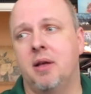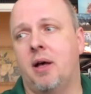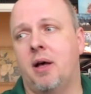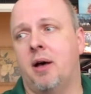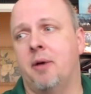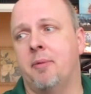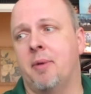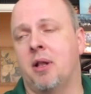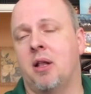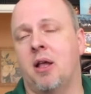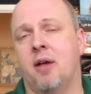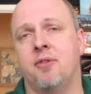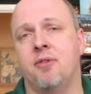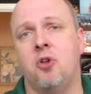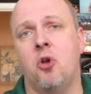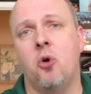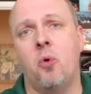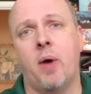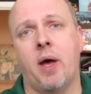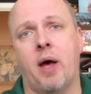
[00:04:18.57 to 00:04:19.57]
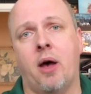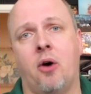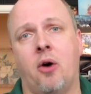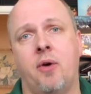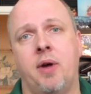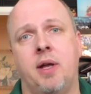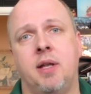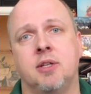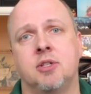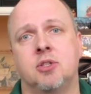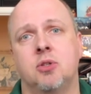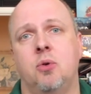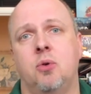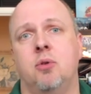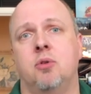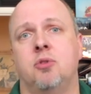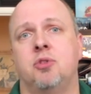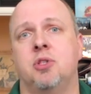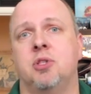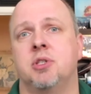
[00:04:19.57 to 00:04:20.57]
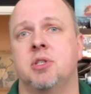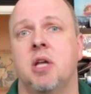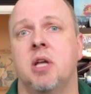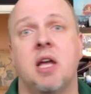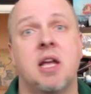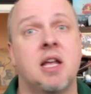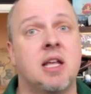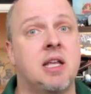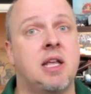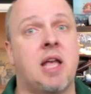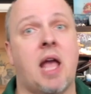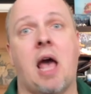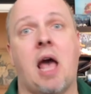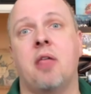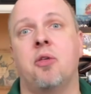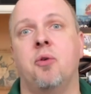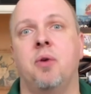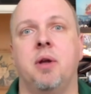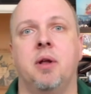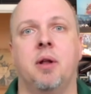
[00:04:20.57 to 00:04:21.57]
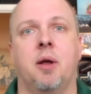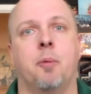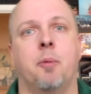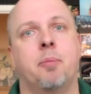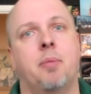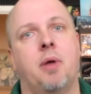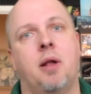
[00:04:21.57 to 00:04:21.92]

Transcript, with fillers: um, a lot of know-how, and so they're just gathering it up.